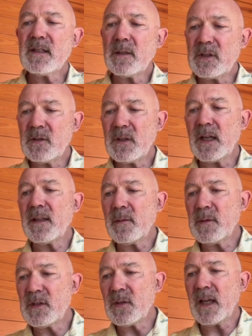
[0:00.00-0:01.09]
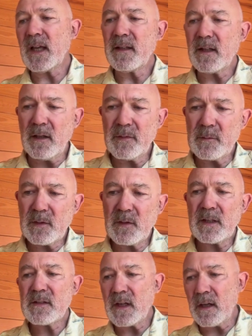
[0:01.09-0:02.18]
and then we do that and then we do that and then half of them do
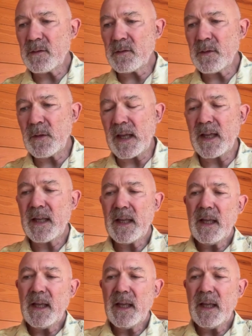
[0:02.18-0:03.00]
this and half of them do that.